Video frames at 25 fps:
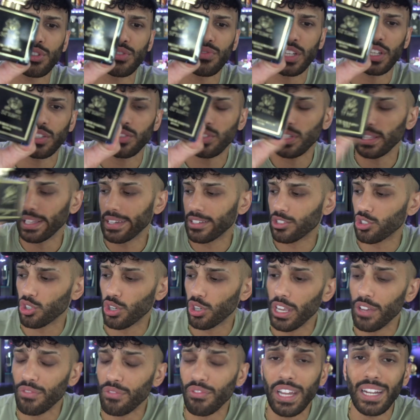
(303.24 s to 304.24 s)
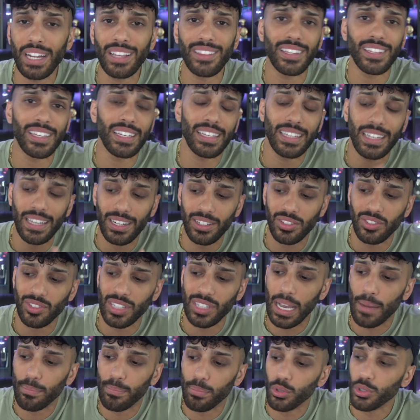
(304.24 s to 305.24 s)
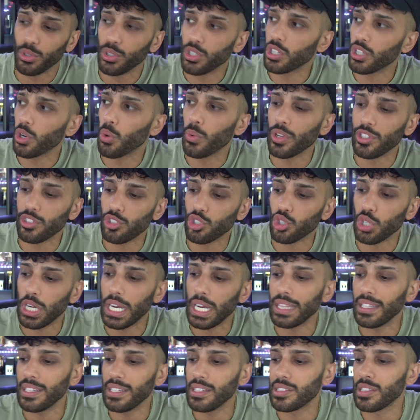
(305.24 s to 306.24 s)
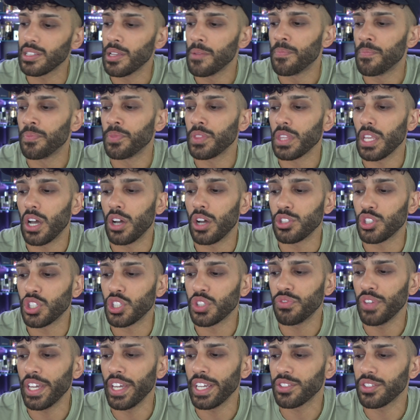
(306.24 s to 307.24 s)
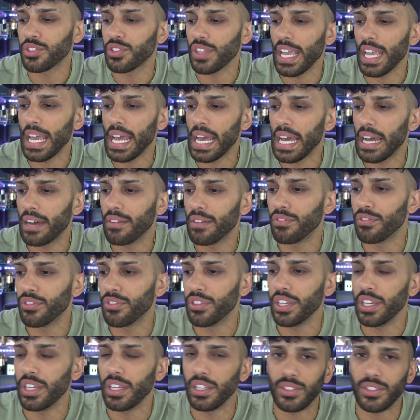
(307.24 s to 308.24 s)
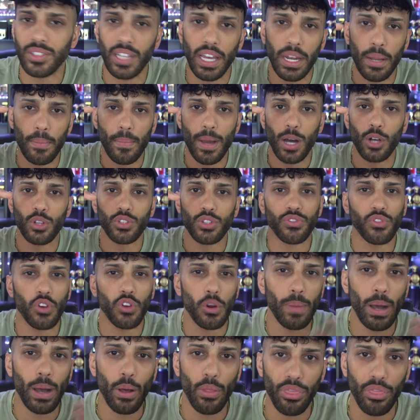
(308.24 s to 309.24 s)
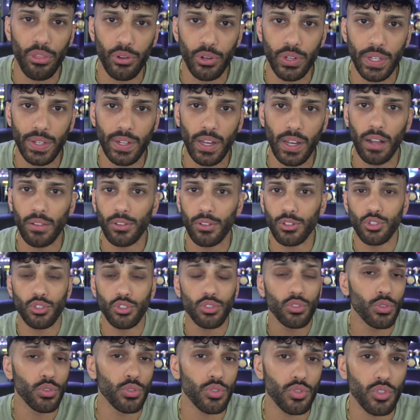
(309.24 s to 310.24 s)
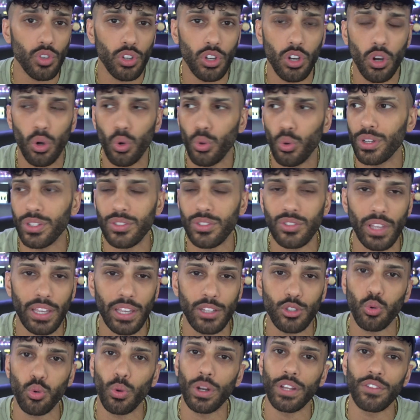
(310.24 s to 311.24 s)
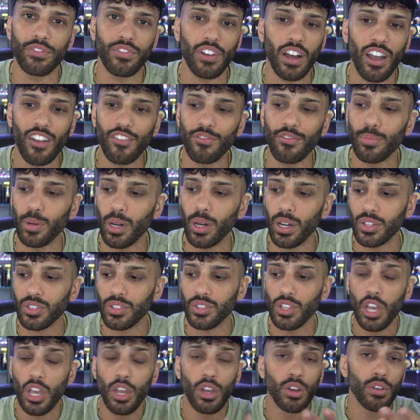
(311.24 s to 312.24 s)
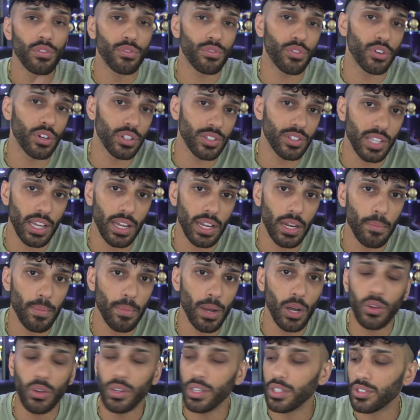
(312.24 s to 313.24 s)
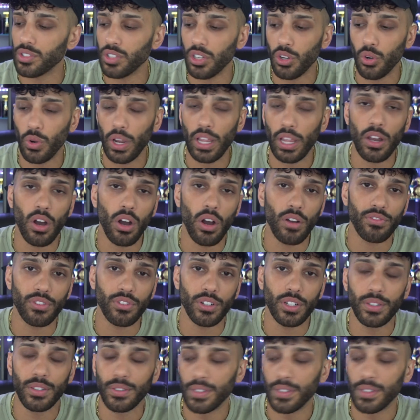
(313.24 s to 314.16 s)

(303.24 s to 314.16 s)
Sphinx Elixir. If anything, get a sample. You could always try these on Sphinx. They have the 10 mLs for about $30. Use the code. It's like 25 bucks for a 10 ml. It's a great offer.